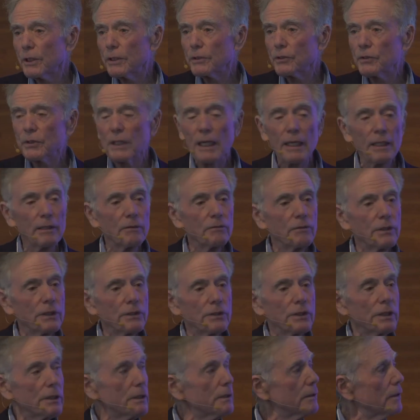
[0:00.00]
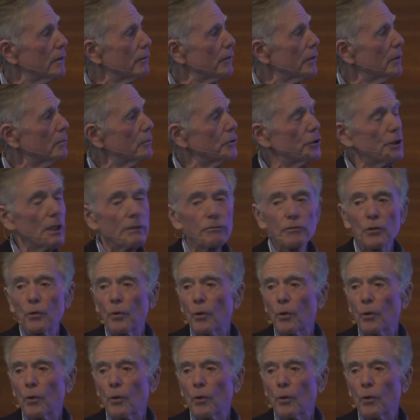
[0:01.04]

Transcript: just had a visit from Jeff